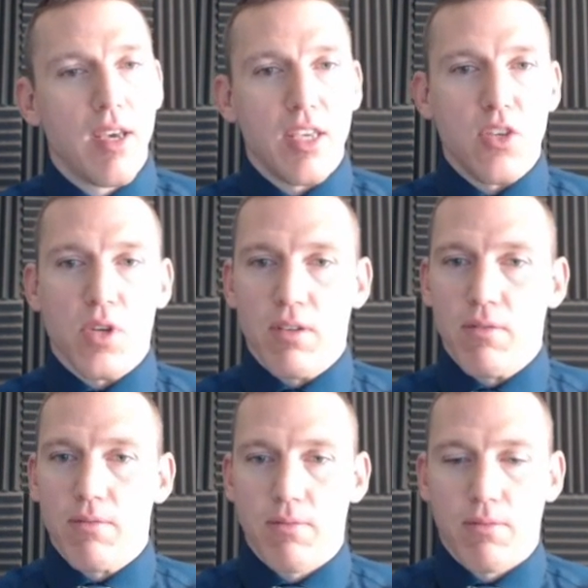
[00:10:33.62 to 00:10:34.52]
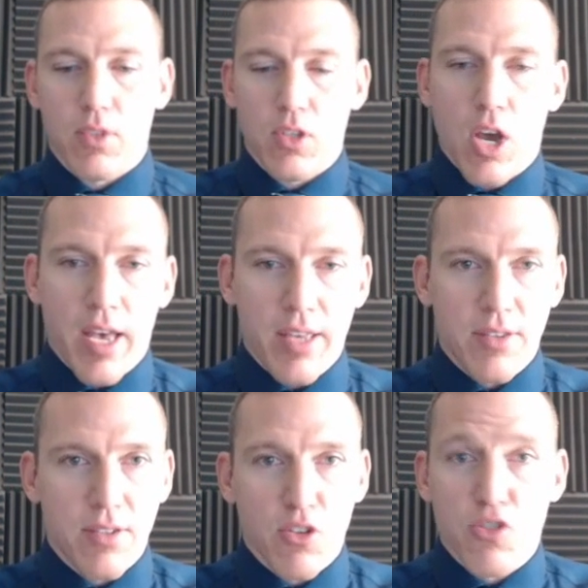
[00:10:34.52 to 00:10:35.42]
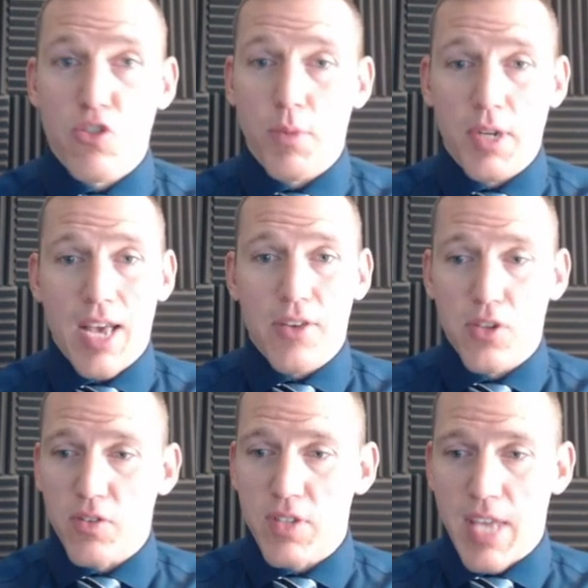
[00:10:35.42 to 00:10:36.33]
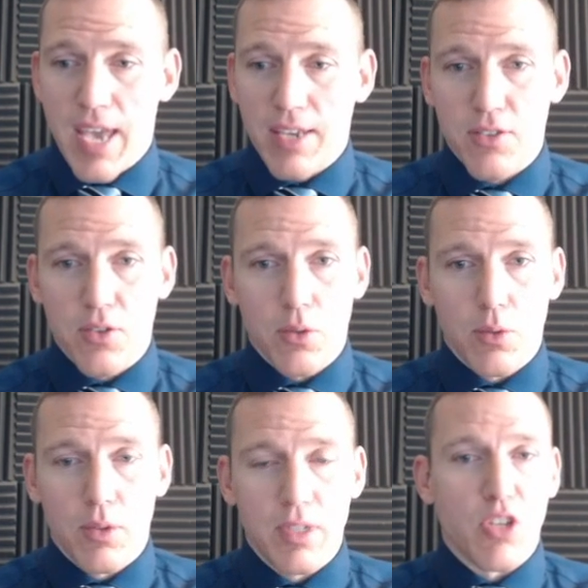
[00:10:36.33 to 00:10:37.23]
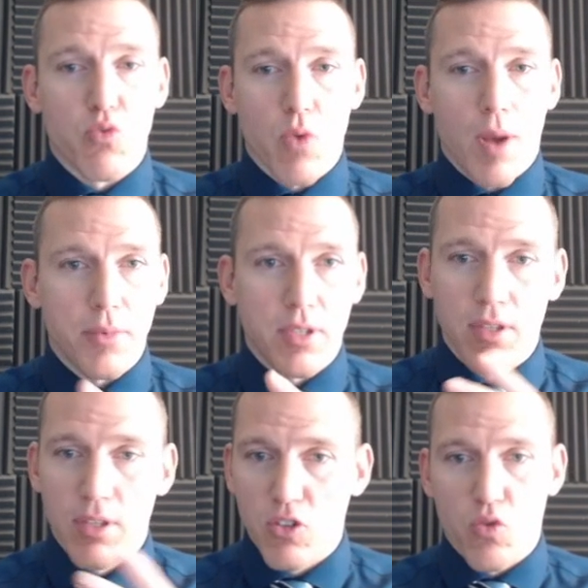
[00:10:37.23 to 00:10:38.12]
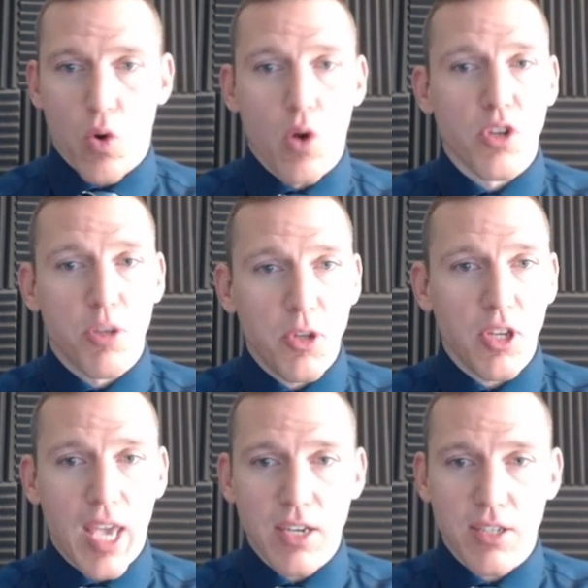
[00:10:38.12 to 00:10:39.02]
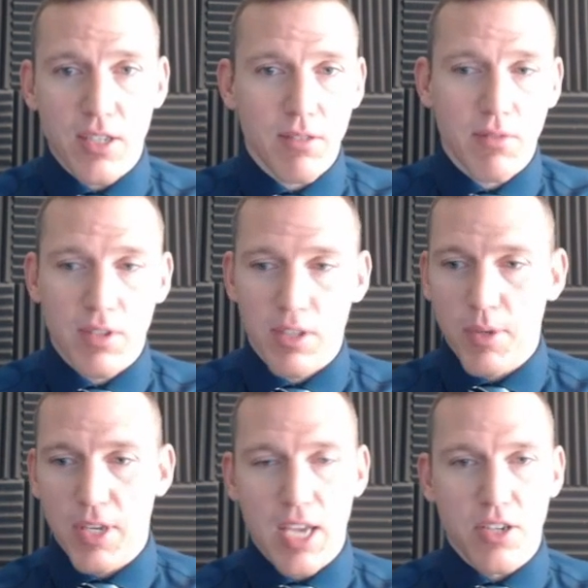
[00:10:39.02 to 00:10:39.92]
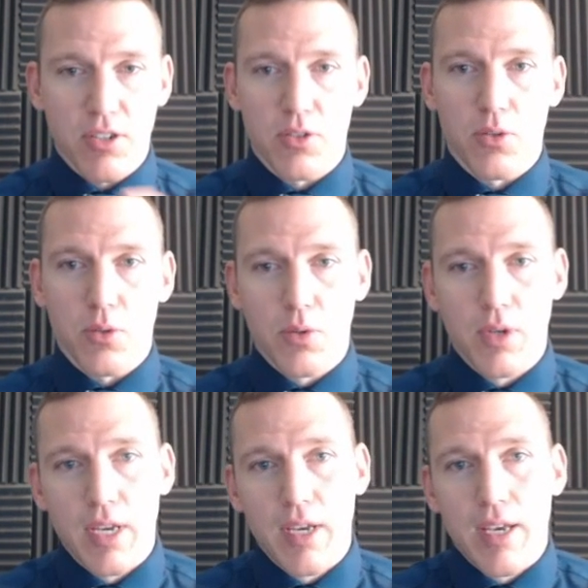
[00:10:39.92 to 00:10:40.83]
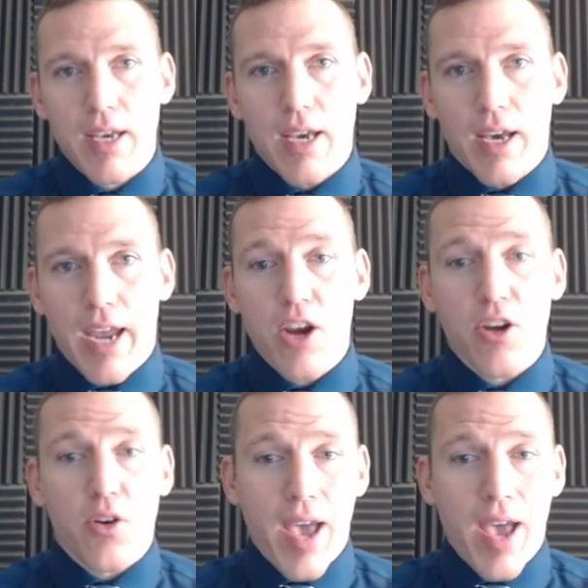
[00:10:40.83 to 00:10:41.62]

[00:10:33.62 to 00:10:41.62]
you can cause distributed now service attacks to disrupt drone communication, communication to uh, aerial